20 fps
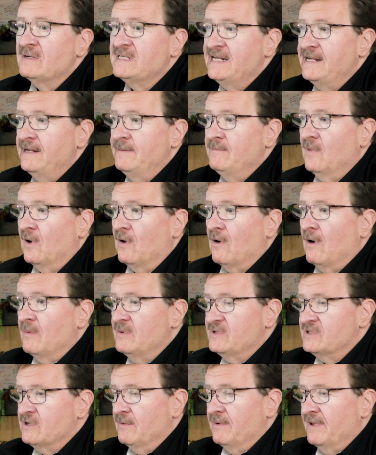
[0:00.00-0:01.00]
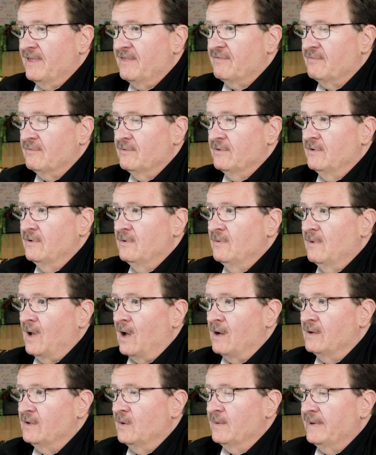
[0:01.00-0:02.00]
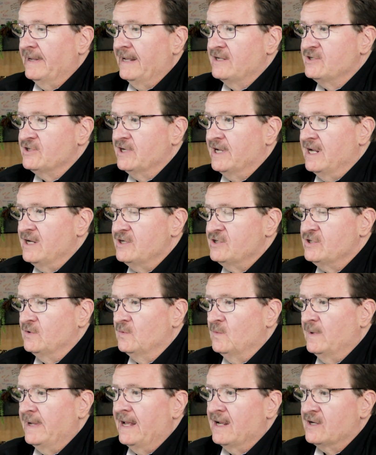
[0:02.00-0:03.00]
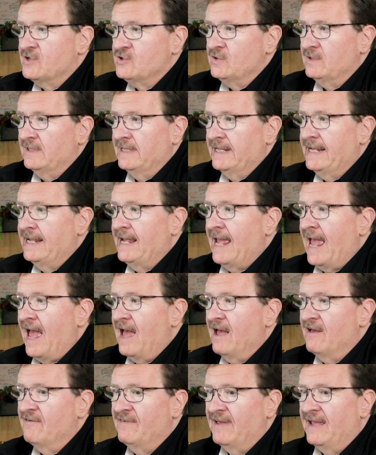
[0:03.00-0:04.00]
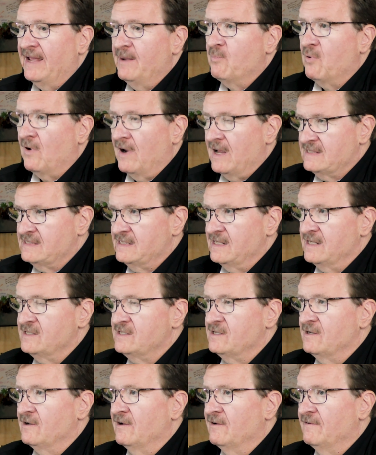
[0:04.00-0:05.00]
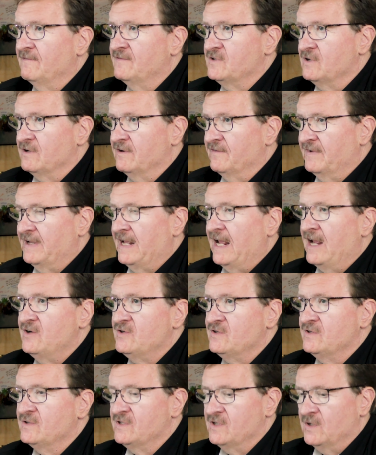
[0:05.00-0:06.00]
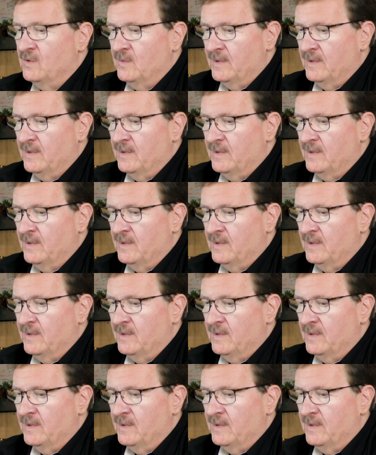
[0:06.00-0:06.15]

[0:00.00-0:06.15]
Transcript: team are always going through ongoing education. We actually have a process of certification. So